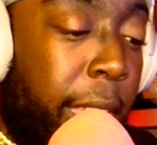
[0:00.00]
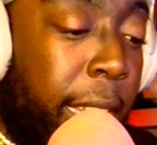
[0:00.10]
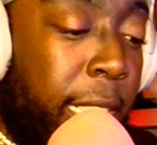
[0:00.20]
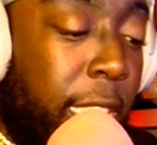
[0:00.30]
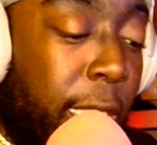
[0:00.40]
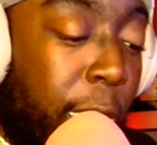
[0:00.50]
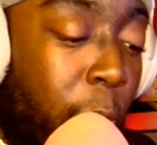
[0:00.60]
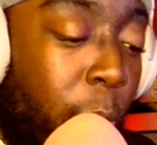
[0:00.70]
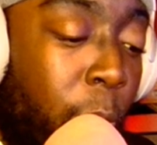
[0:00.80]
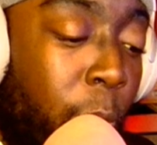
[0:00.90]
And
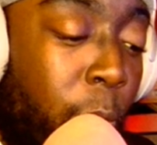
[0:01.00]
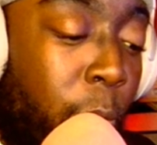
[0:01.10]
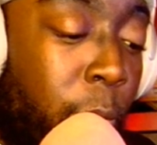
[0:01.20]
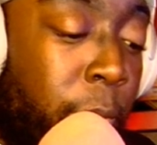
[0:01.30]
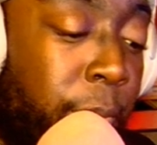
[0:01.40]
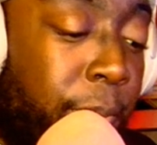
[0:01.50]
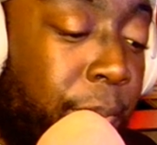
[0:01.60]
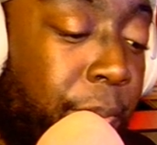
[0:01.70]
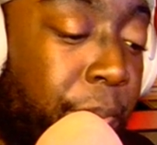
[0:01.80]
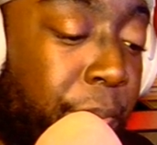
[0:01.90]
so,
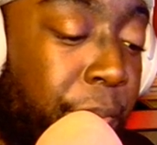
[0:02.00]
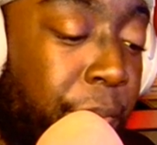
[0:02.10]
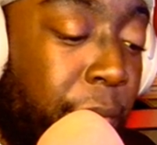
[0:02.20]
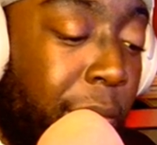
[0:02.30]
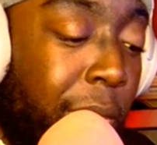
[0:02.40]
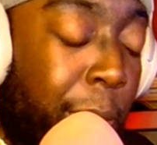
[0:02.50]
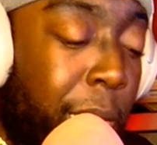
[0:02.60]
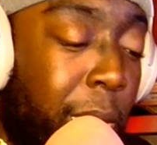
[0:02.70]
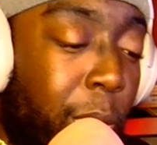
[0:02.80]
let me go.